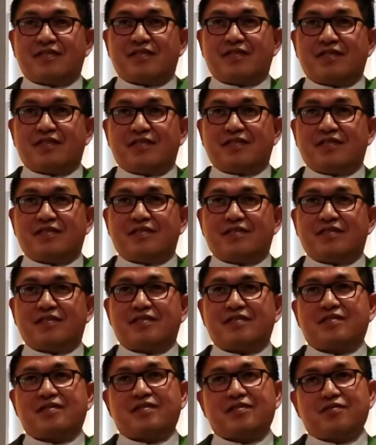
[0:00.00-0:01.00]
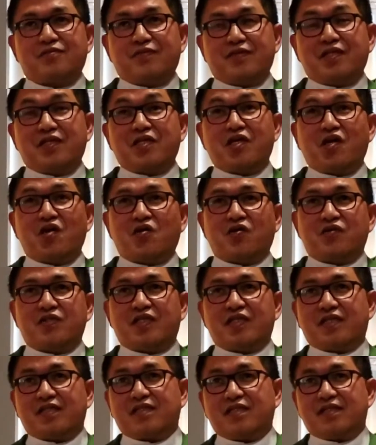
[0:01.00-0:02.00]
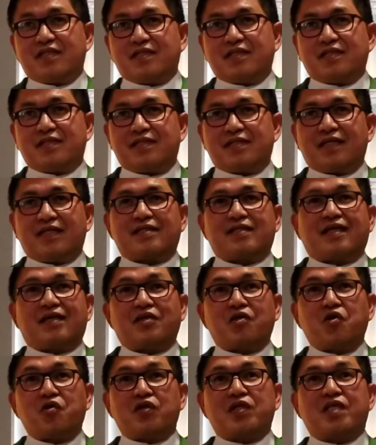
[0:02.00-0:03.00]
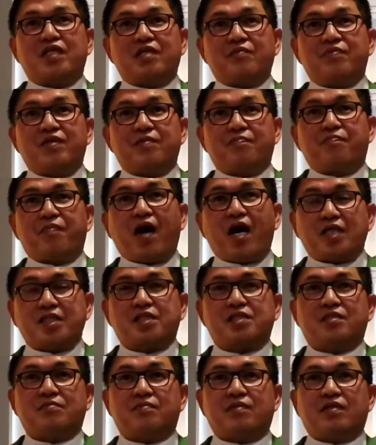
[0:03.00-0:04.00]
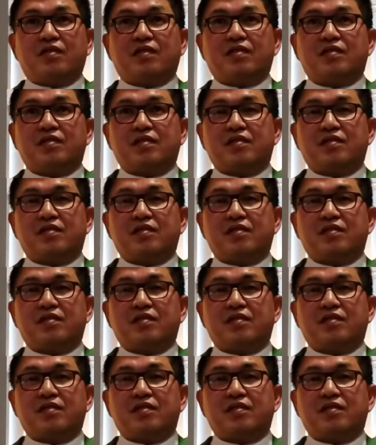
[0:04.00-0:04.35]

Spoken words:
And we know that that can only be possible